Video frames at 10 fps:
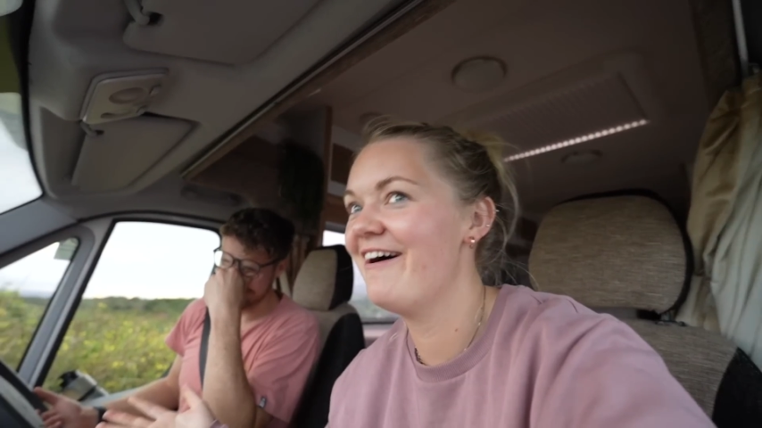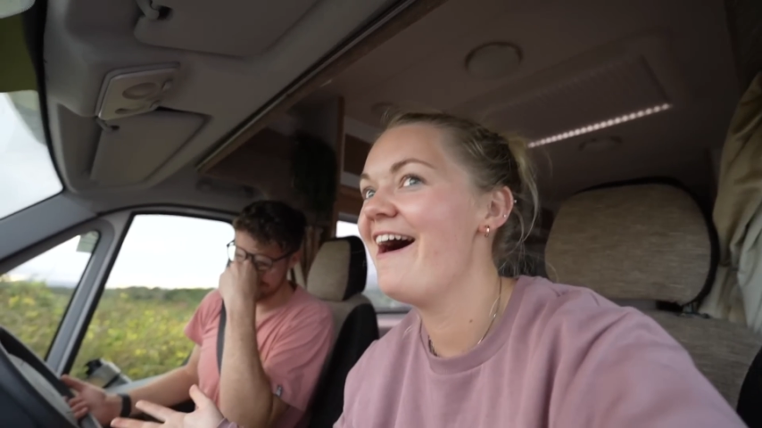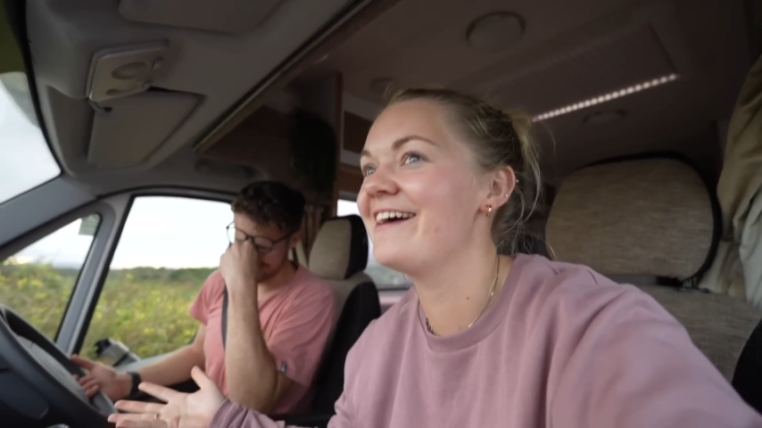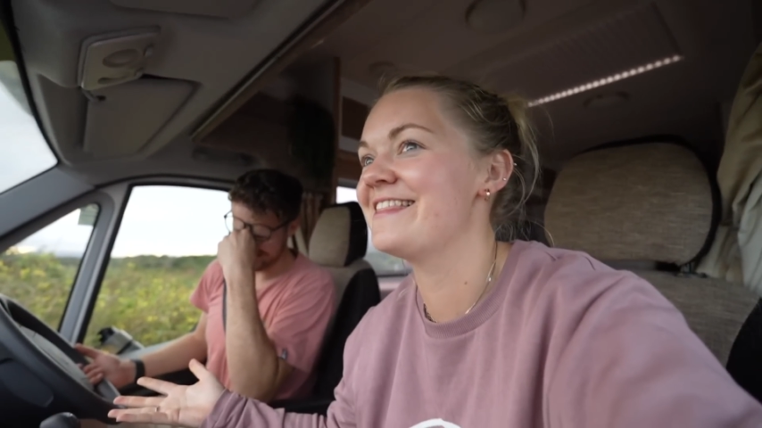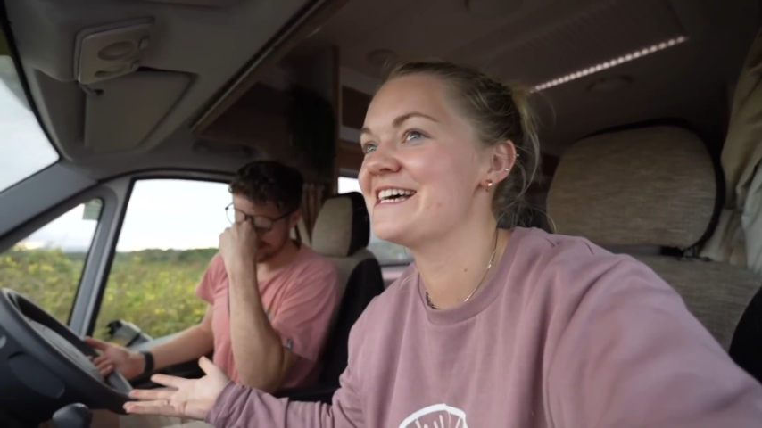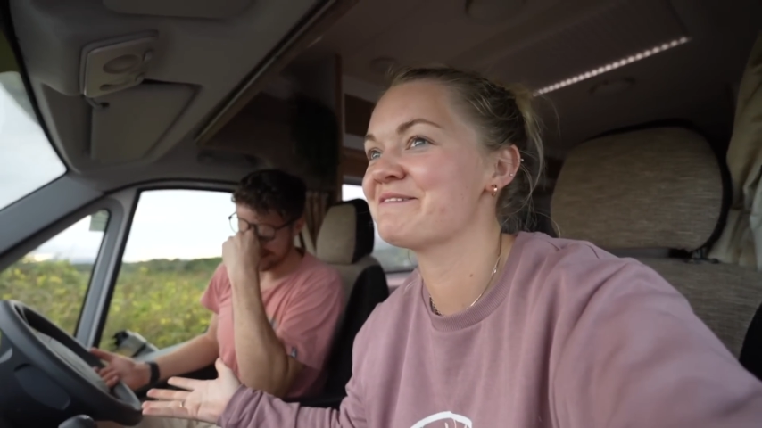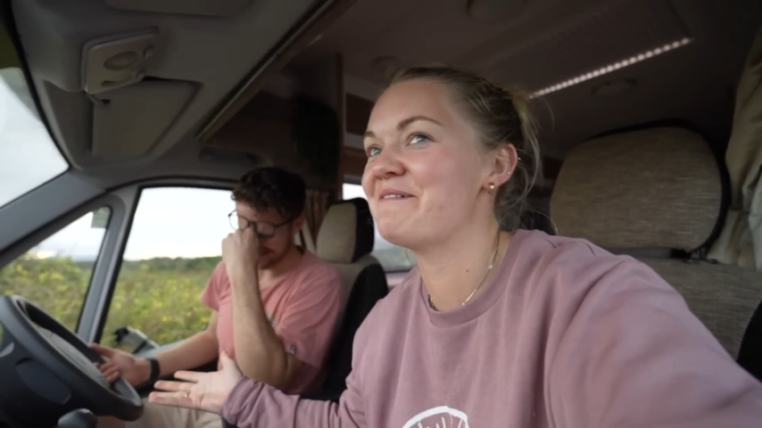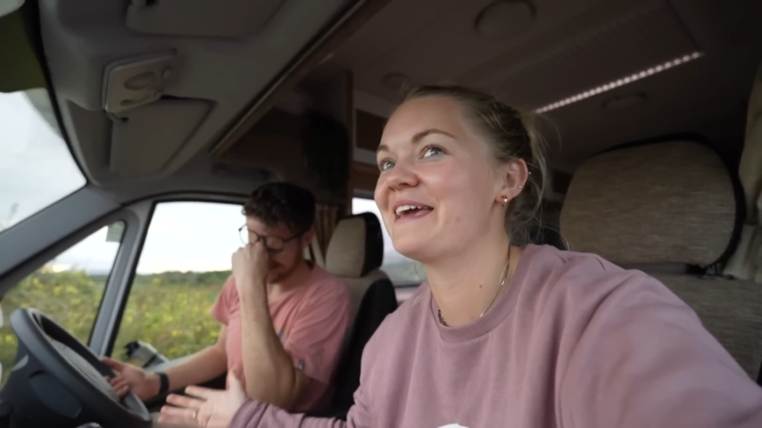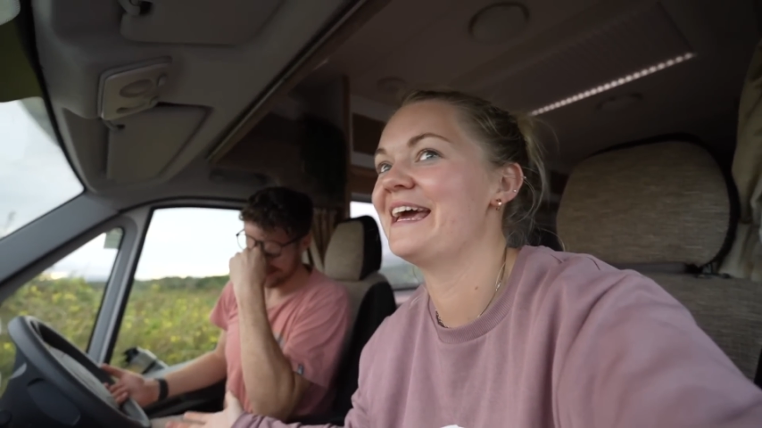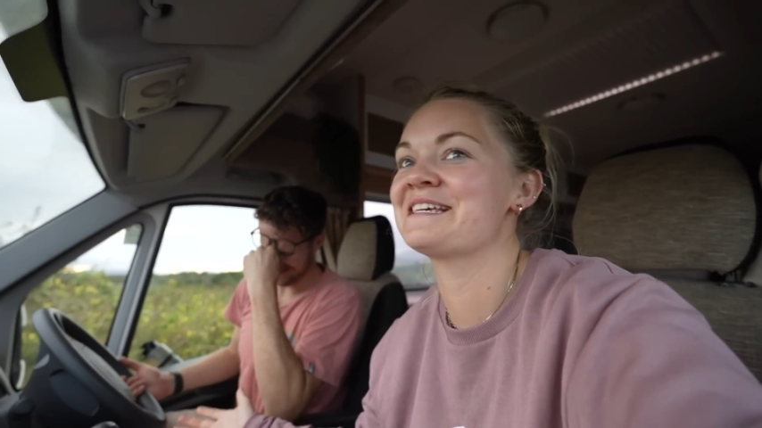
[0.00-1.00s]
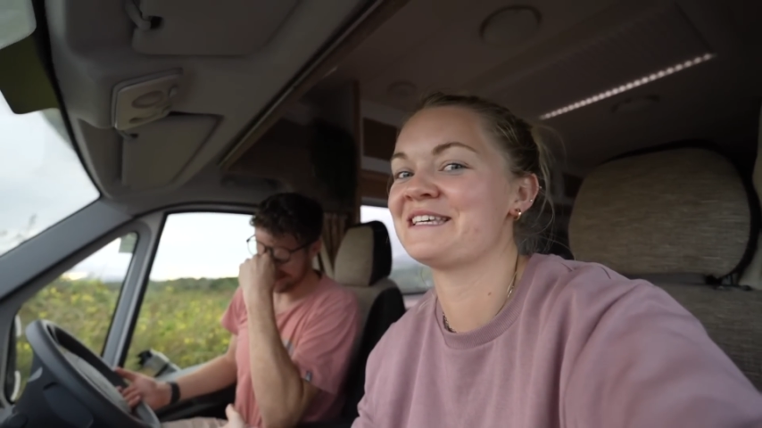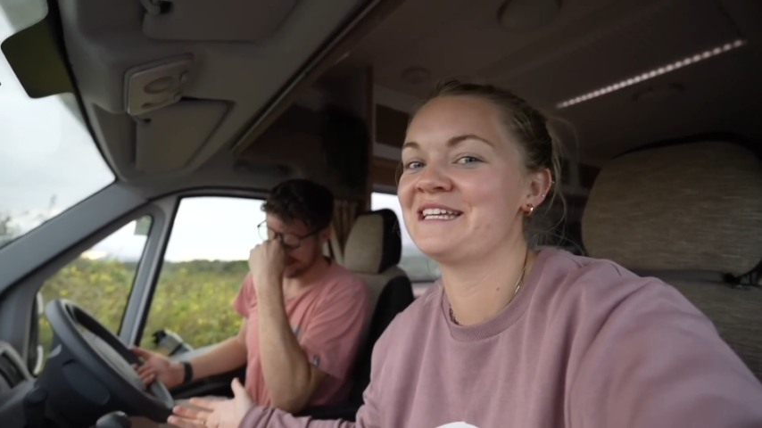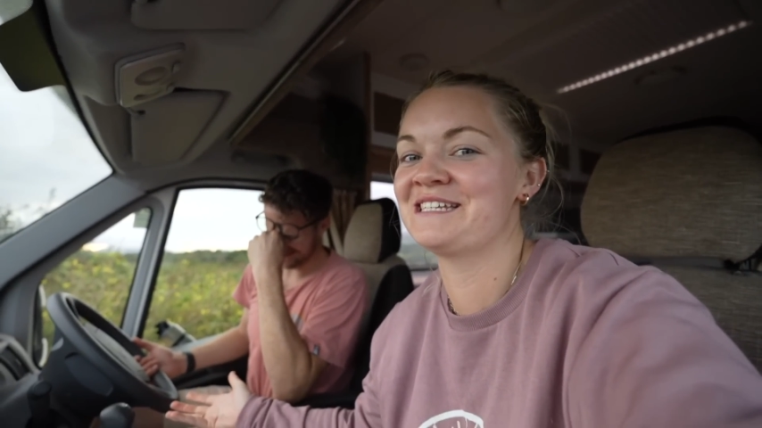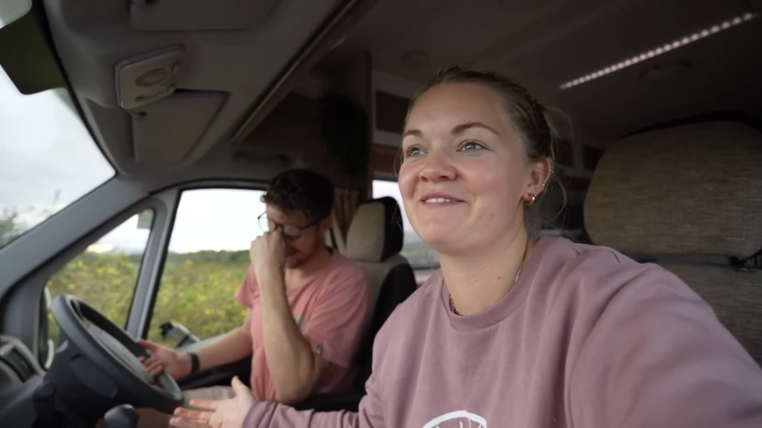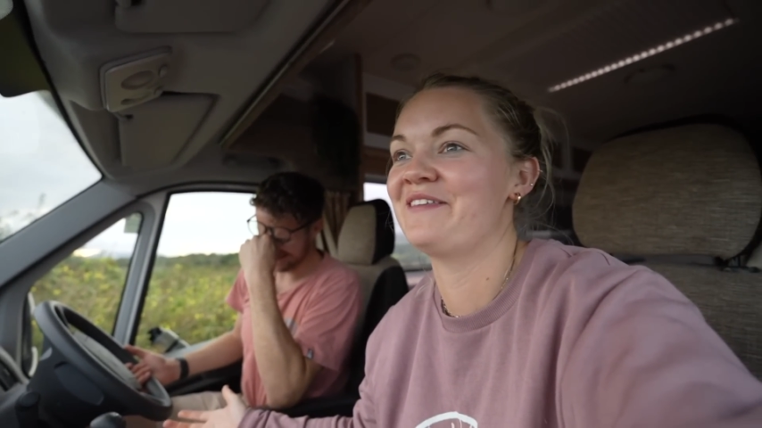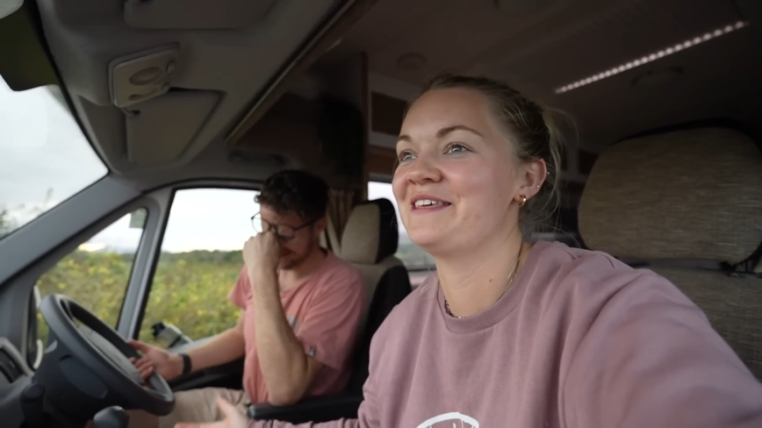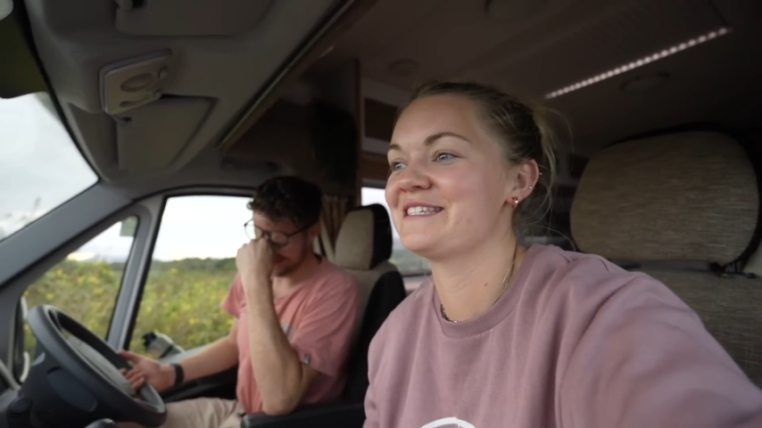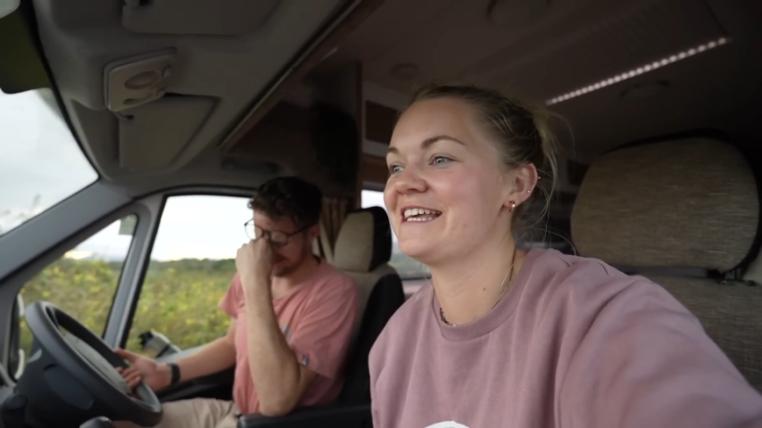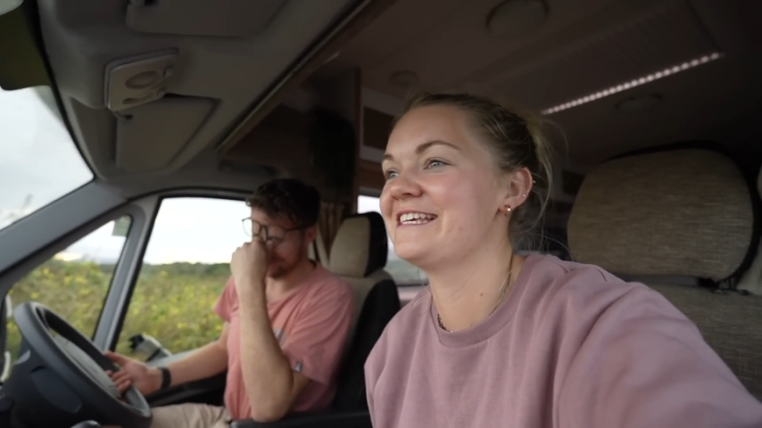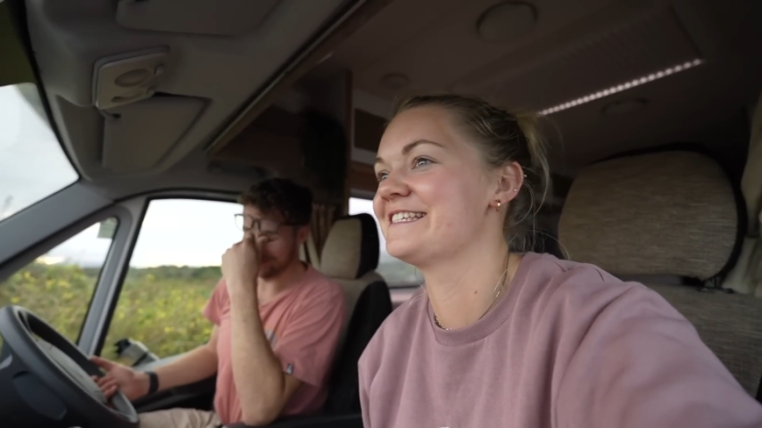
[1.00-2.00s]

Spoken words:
on, that's what we get excited about these days.